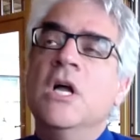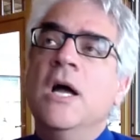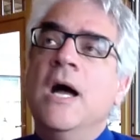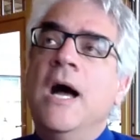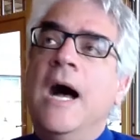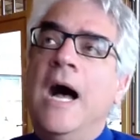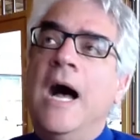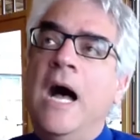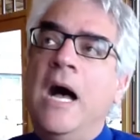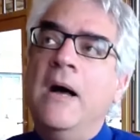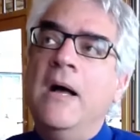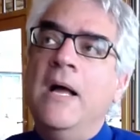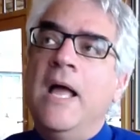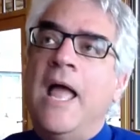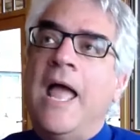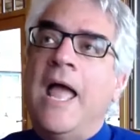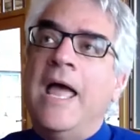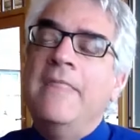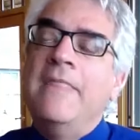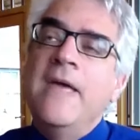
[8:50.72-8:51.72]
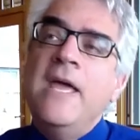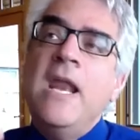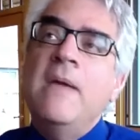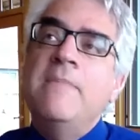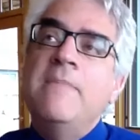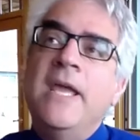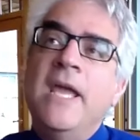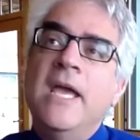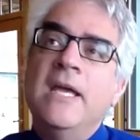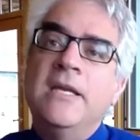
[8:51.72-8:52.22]
Uh, and then I
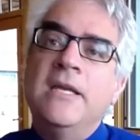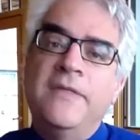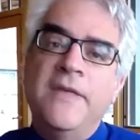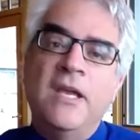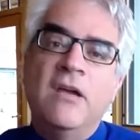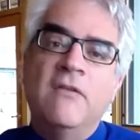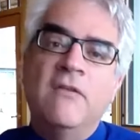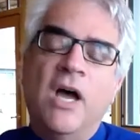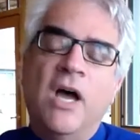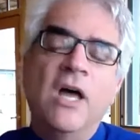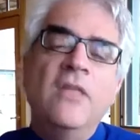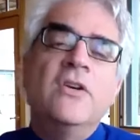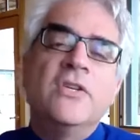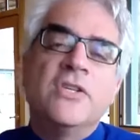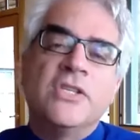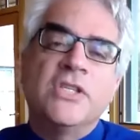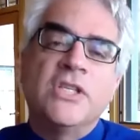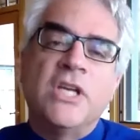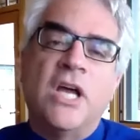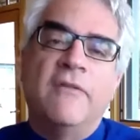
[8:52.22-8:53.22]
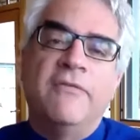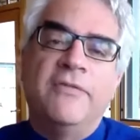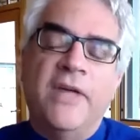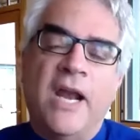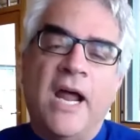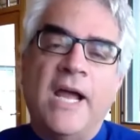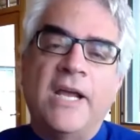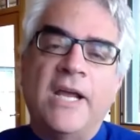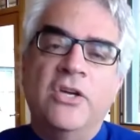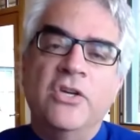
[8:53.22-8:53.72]
began to think of other stuff that
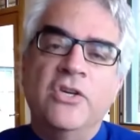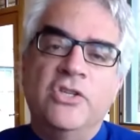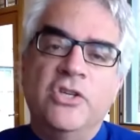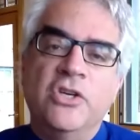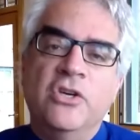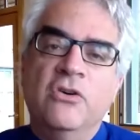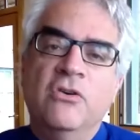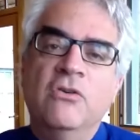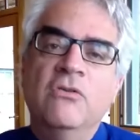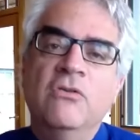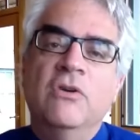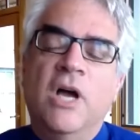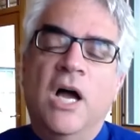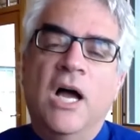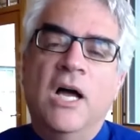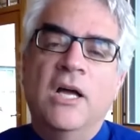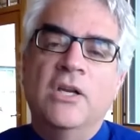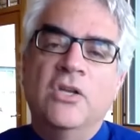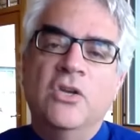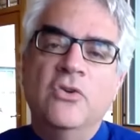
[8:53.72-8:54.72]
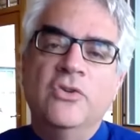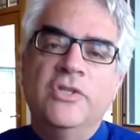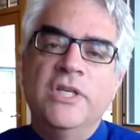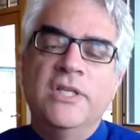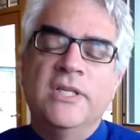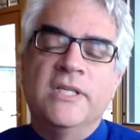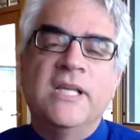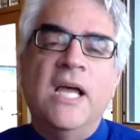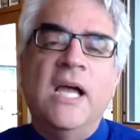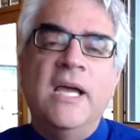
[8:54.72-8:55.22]
I could do uh, using
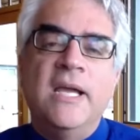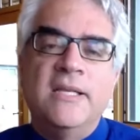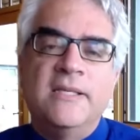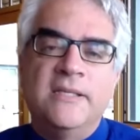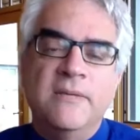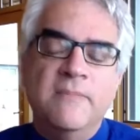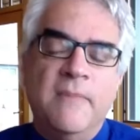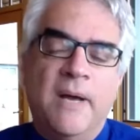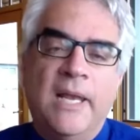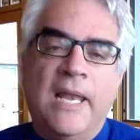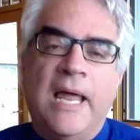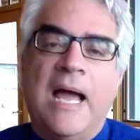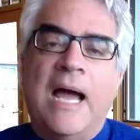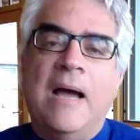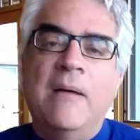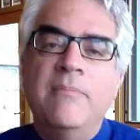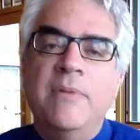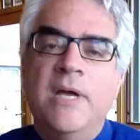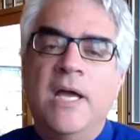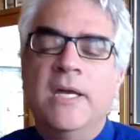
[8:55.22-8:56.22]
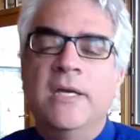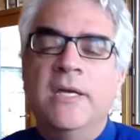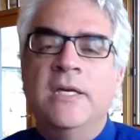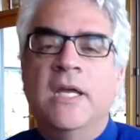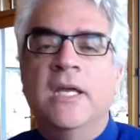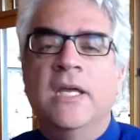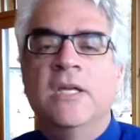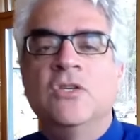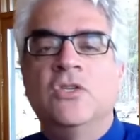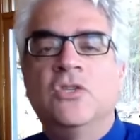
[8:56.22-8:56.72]
the science in my lab. And
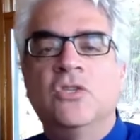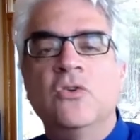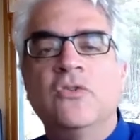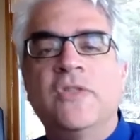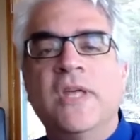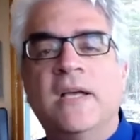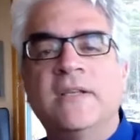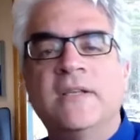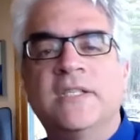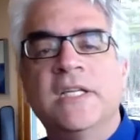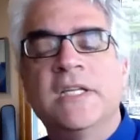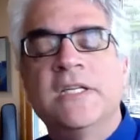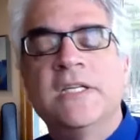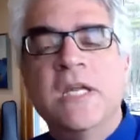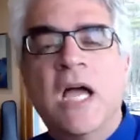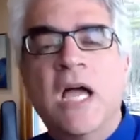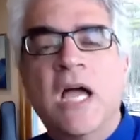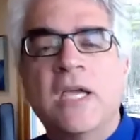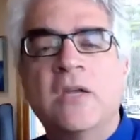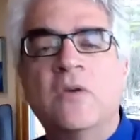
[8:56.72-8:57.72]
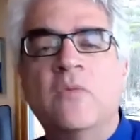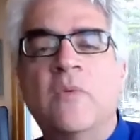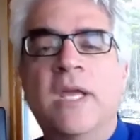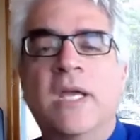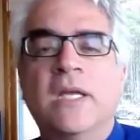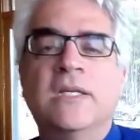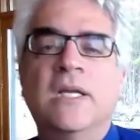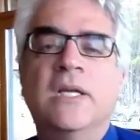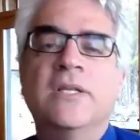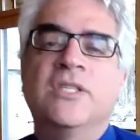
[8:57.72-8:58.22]
in 2009, we
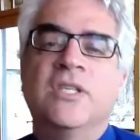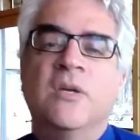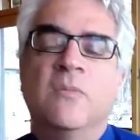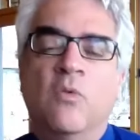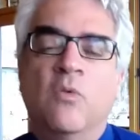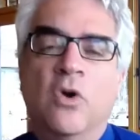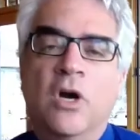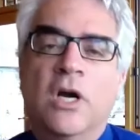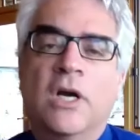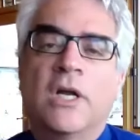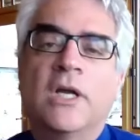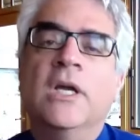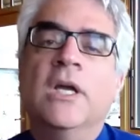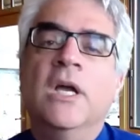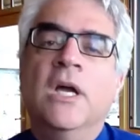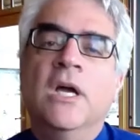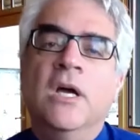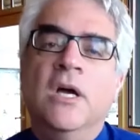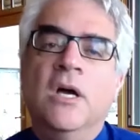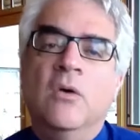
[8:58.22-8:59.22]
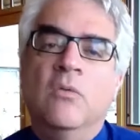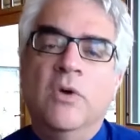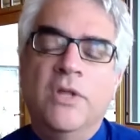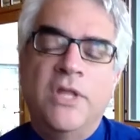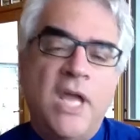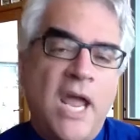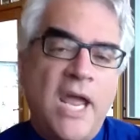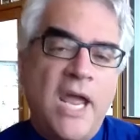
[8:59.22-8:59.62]
had done some work with the